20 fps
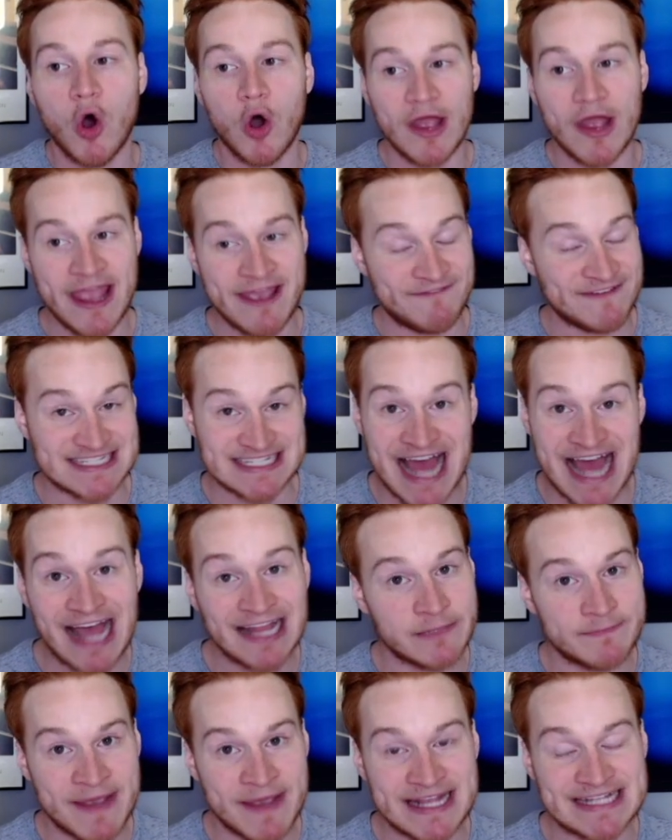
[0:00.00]
If it's not the
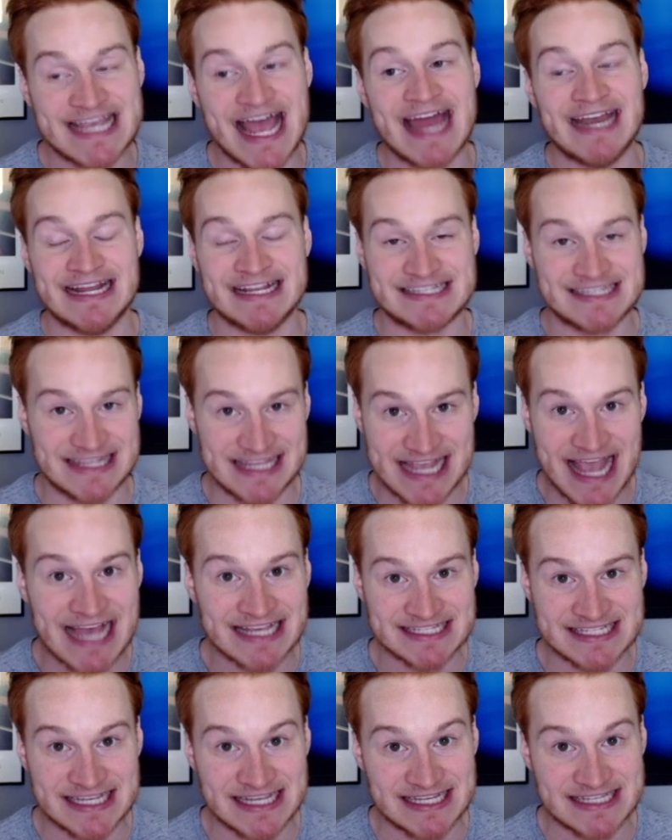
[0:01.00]
Big Ten, it's the
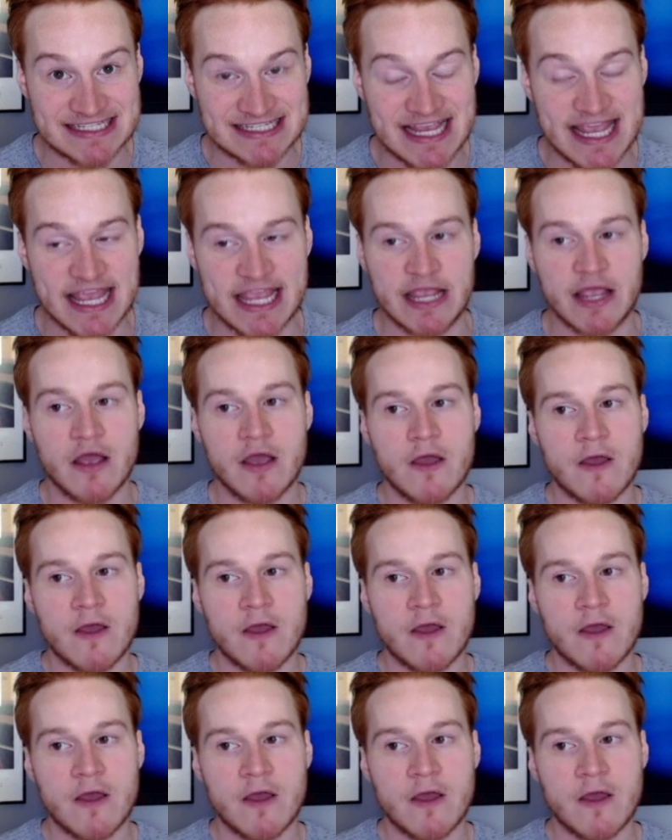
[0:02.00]
SEC.